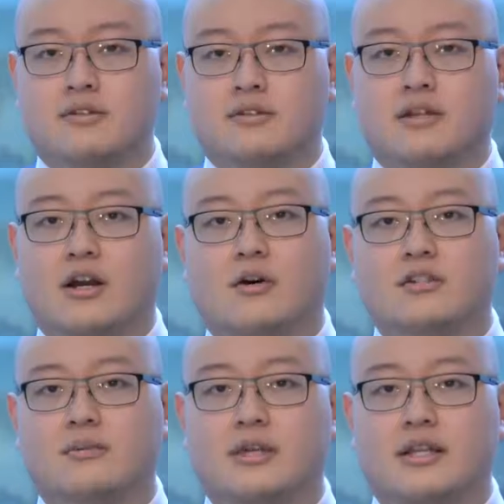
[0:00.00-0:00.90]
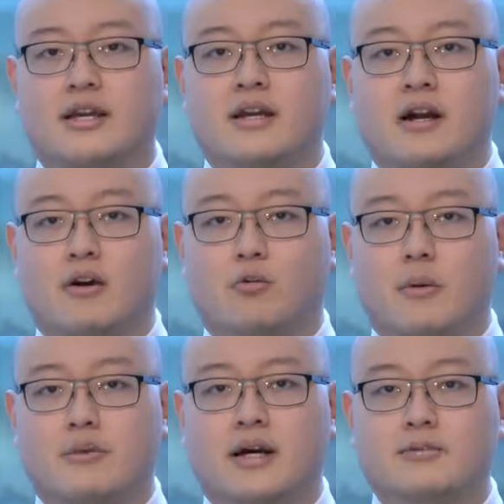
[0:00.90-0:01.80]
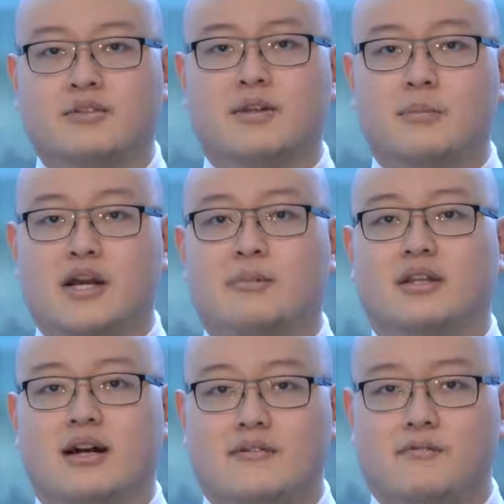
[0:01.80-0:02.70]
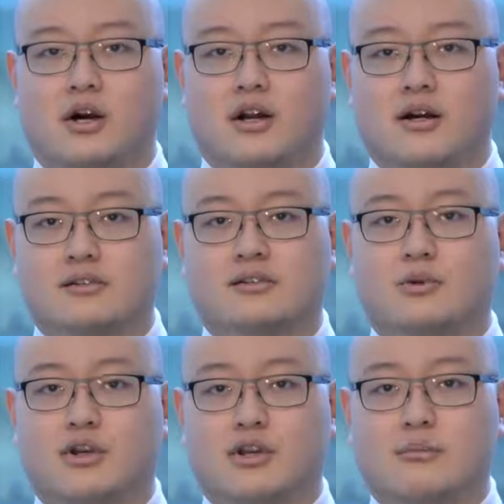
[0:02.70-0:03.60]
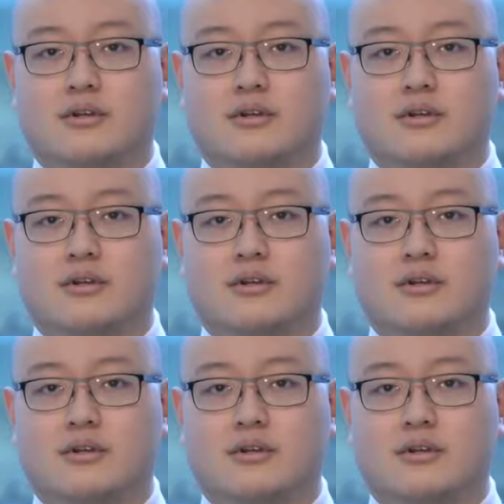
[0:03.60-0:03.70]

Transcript: So they ultimately are warmed up so they become a lifelong customer in your